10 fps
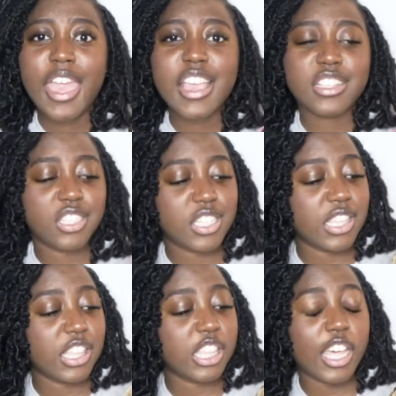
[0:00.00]
and she
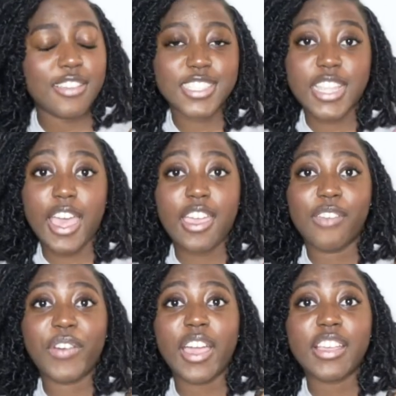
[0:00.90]
loves that.
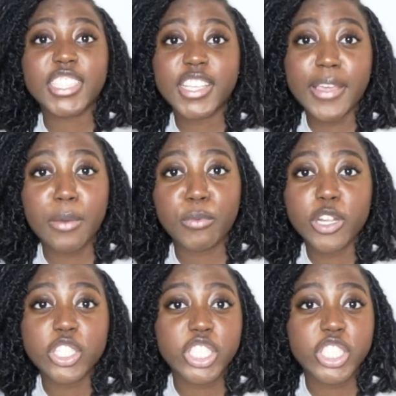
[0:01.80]
If I say that word,